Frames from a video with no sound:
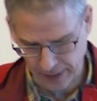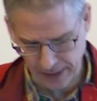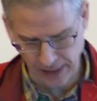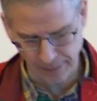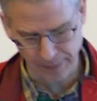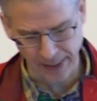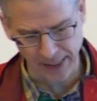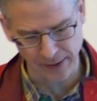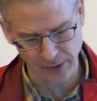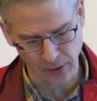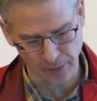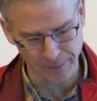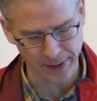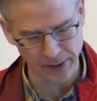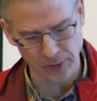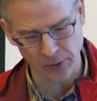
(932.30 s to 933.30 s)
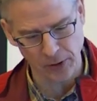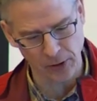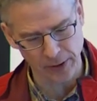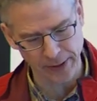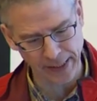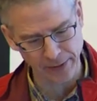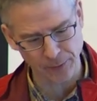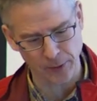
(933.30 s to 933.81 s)
real brains compared to
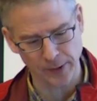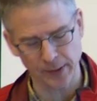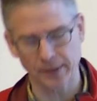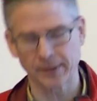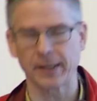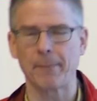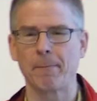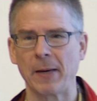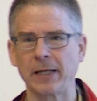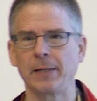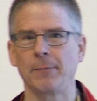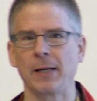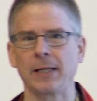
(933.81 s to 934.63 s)
neural networks is there are many,